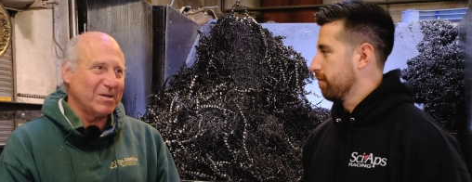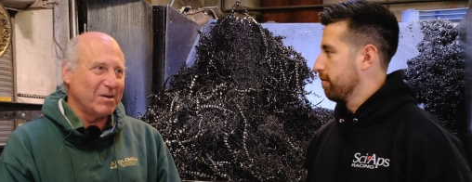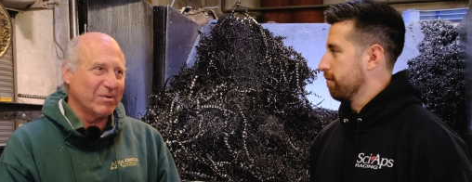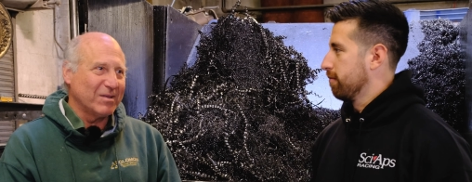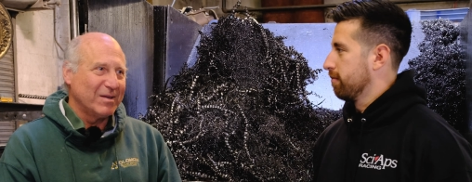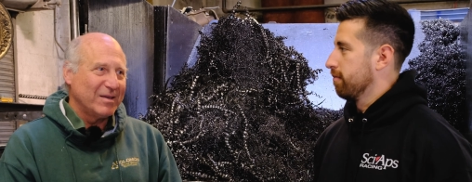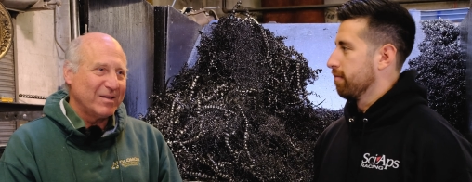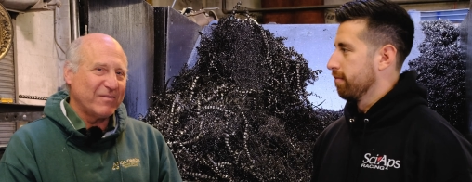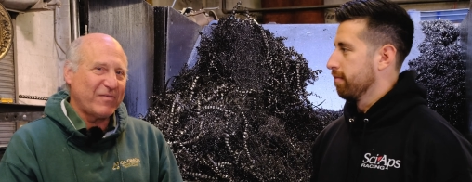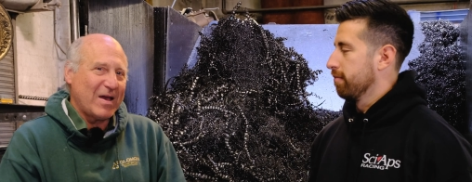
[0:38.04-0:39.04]
Speaker 1: You know, we,
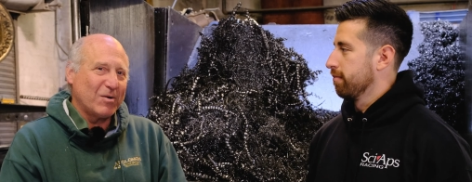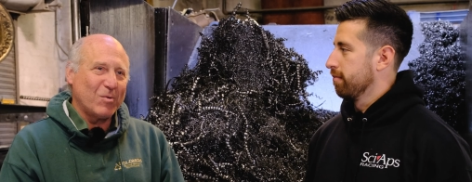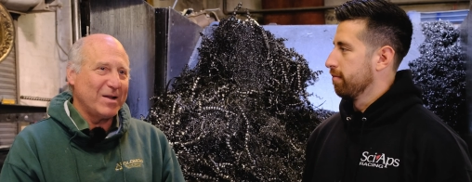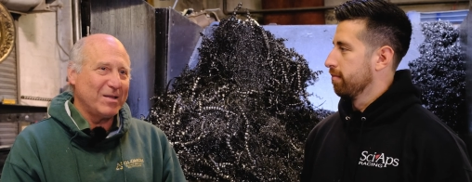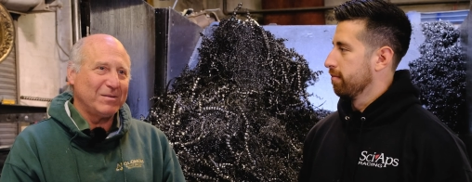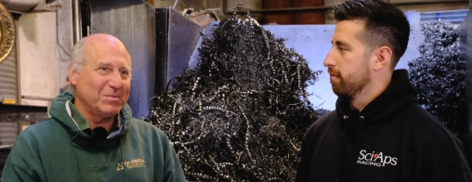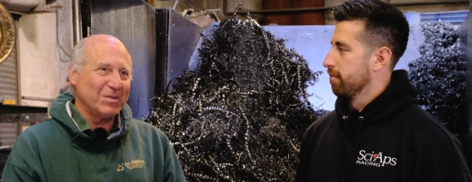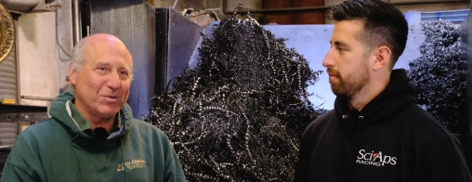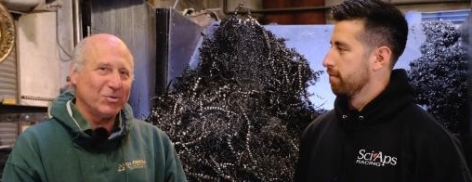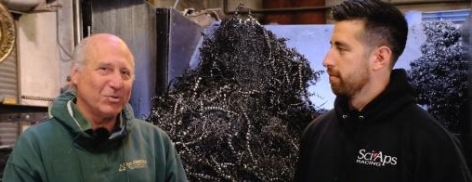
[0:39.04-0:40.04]
you find a way to
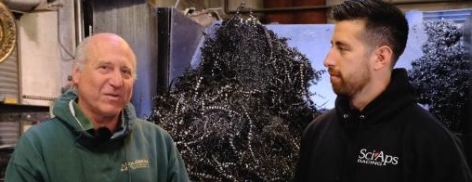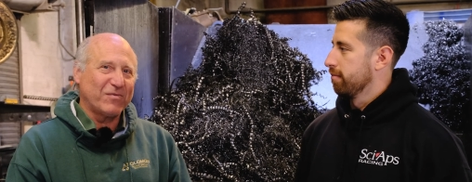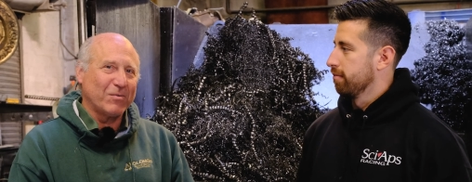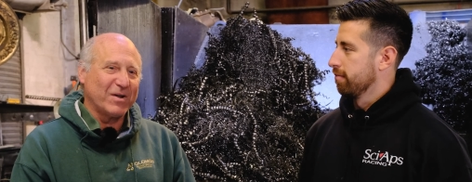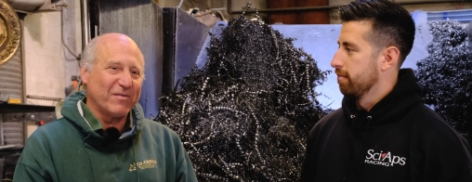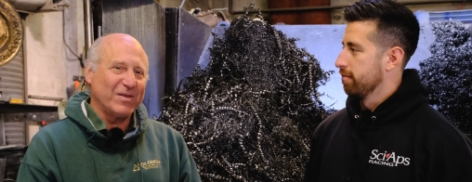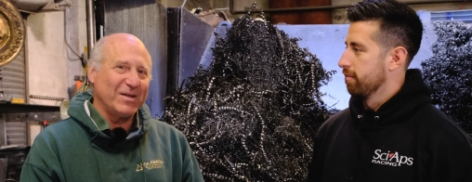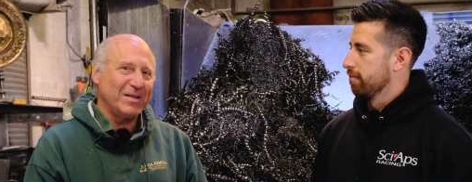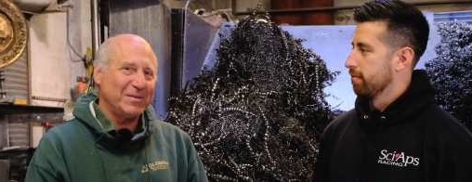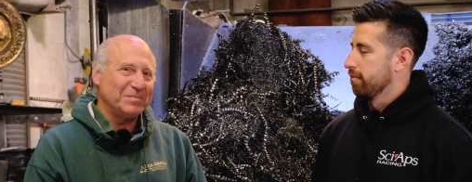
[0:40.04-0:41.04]
you know use it for whatever you
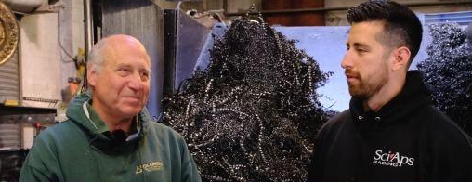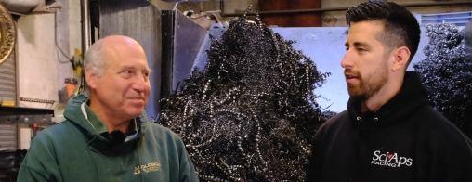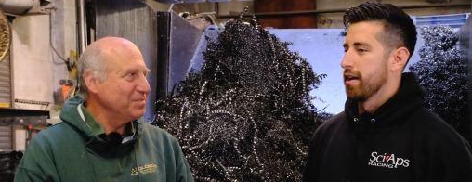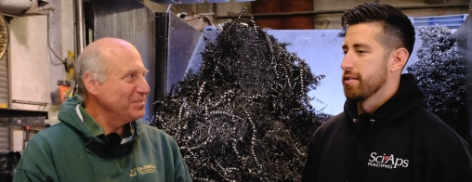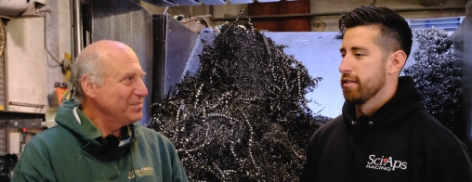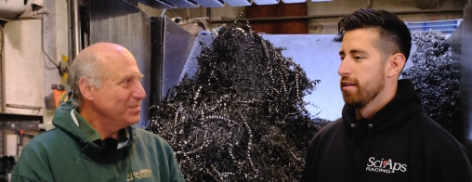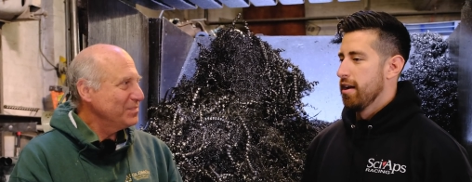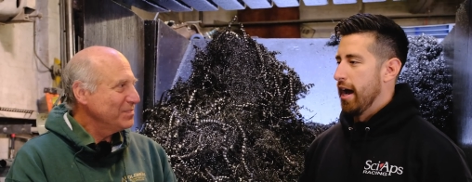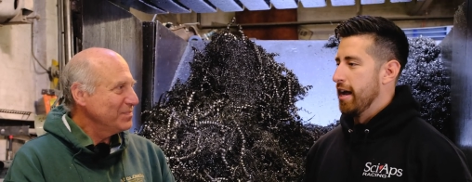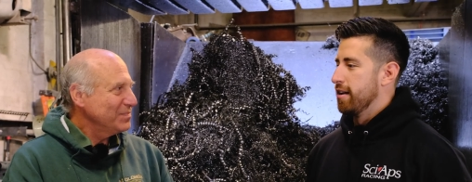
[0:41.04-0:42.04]
need.
Speaker 2: Gotcha.
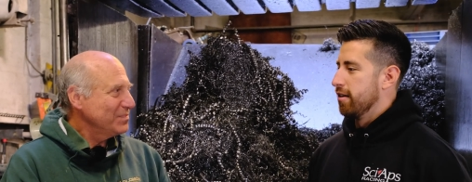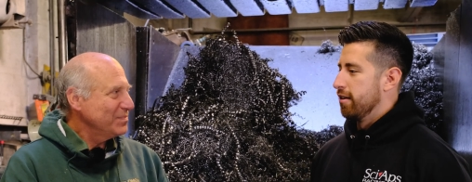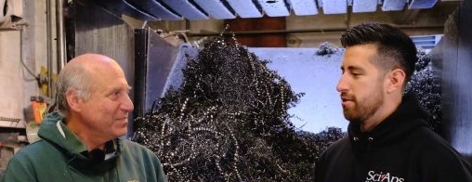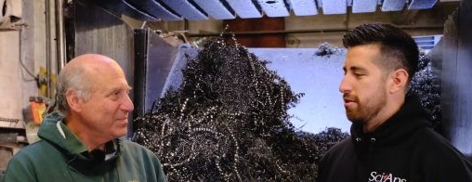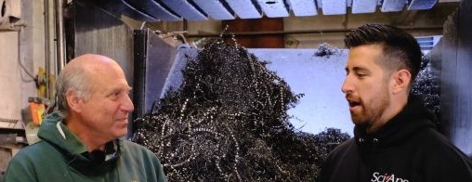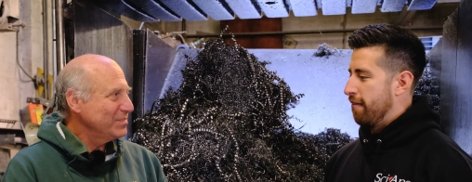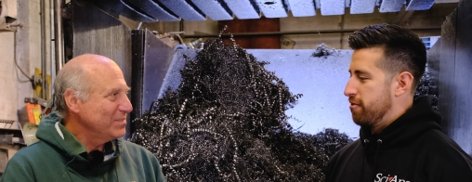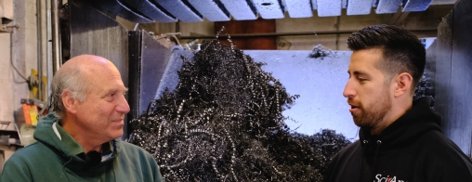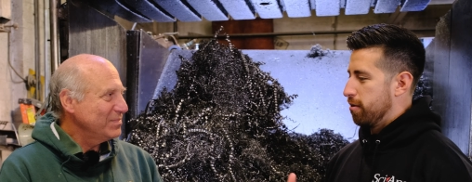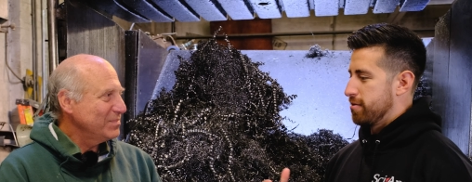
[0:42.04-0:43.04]
And you, have
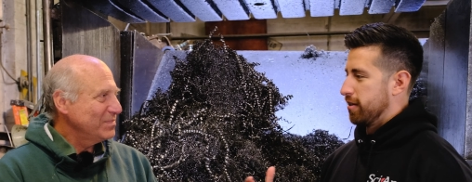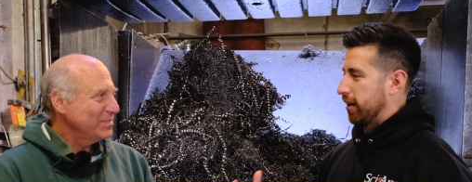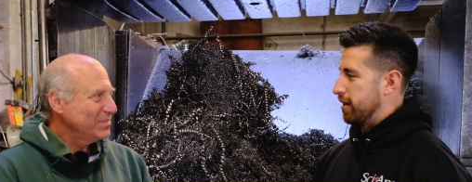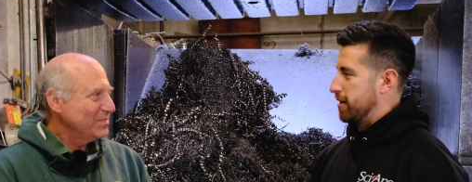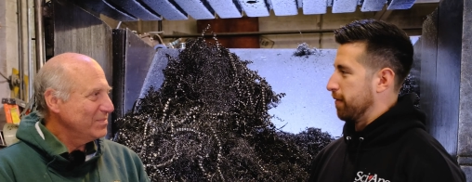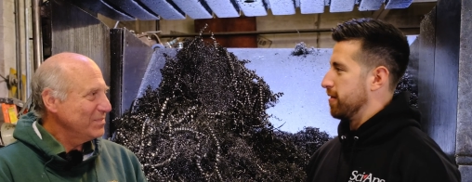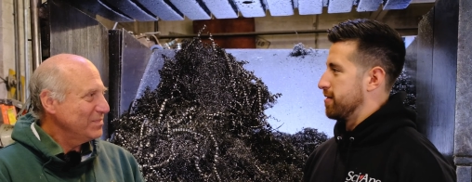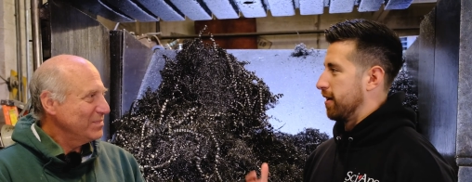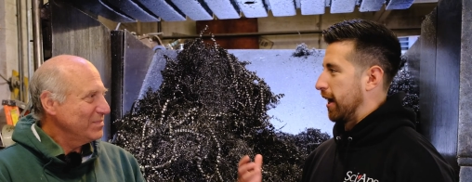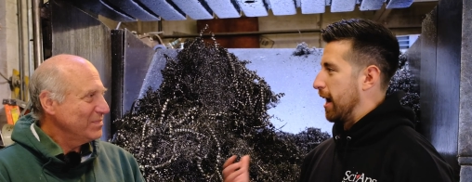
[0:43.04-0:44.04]
you noticed like a
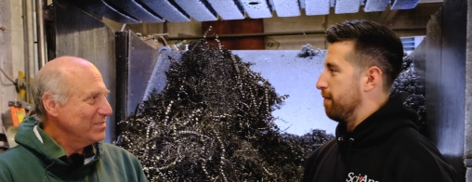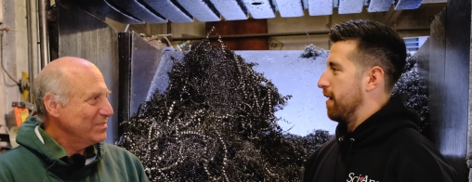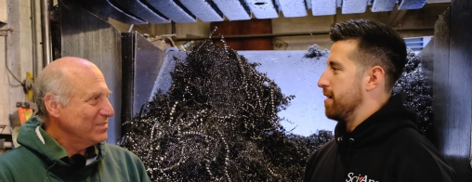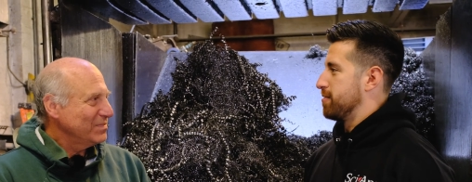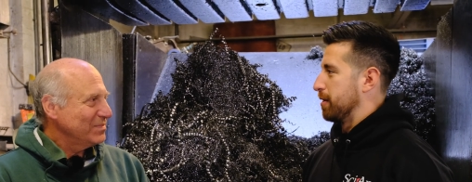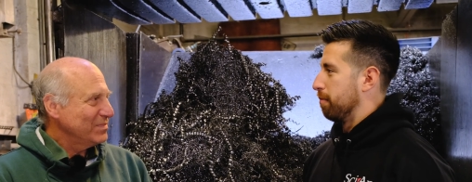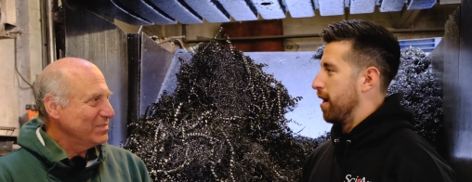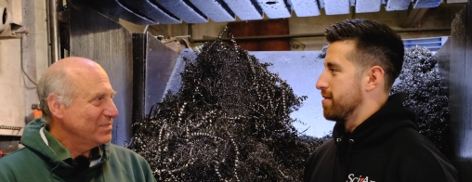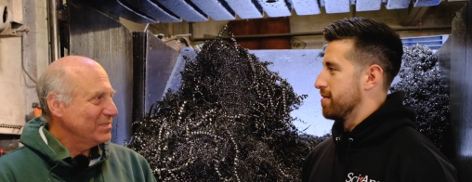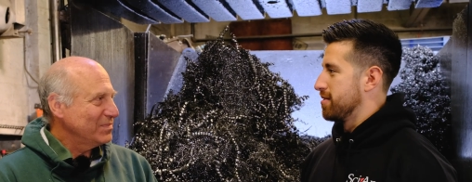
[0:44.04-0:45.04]
difference in like how fast you can
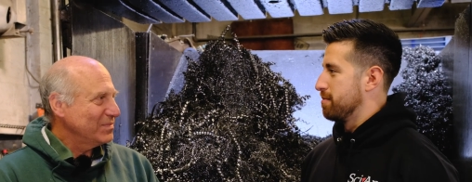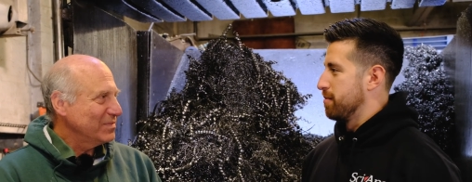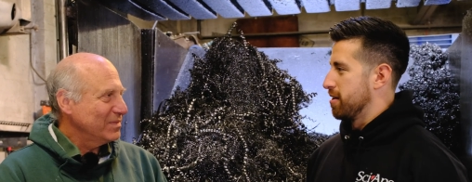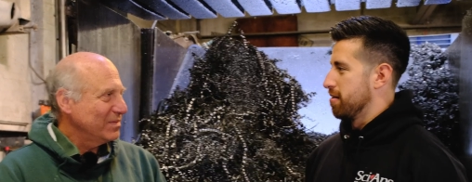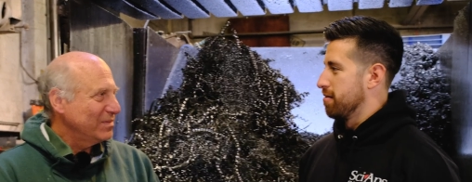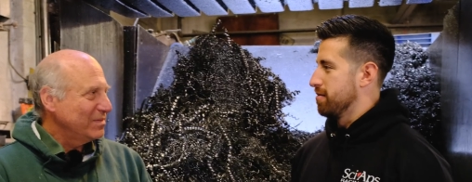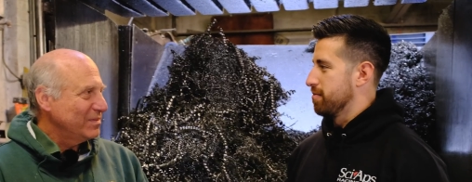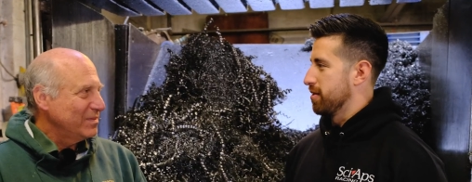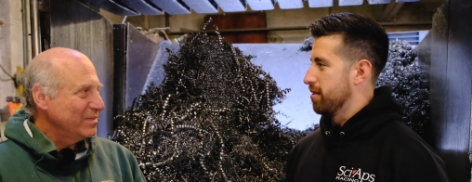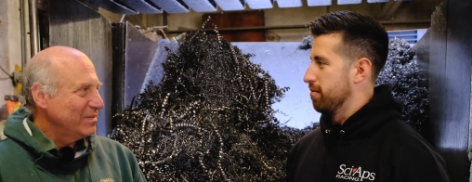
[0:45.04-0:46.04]
process these materials
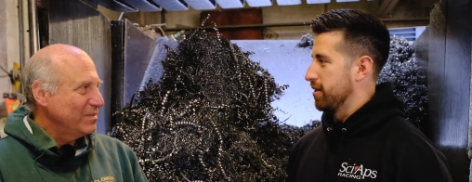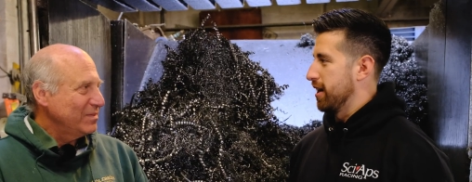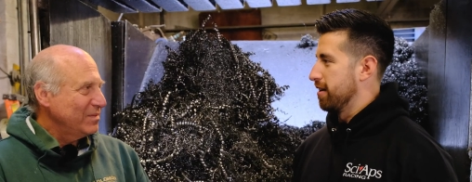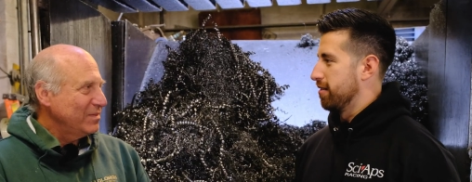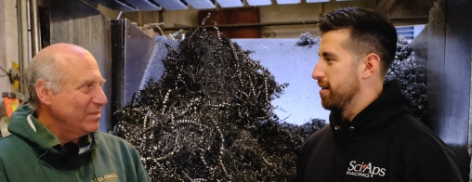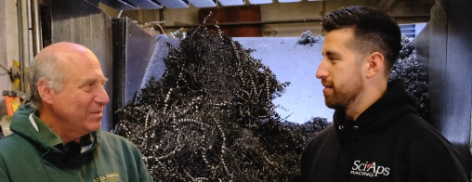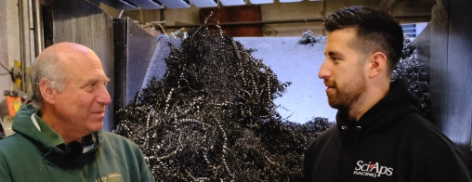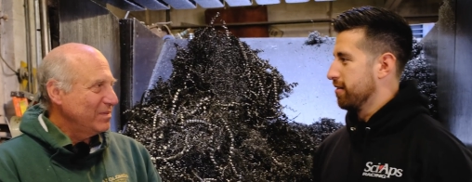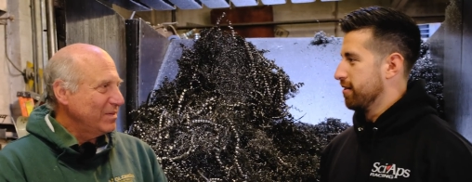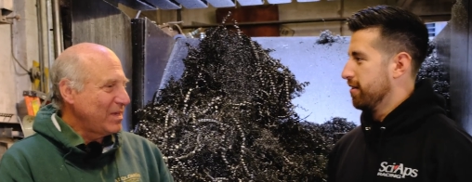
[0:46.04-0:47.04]
with the with the analyzer?
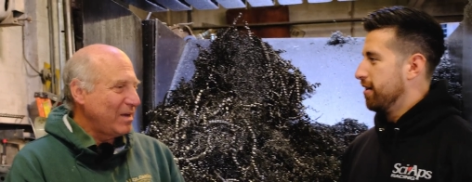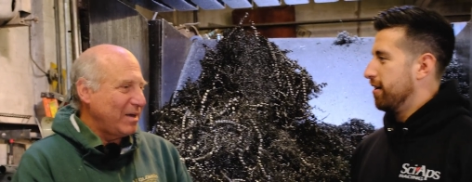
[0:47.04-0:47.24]
Speaker 1: Yeah,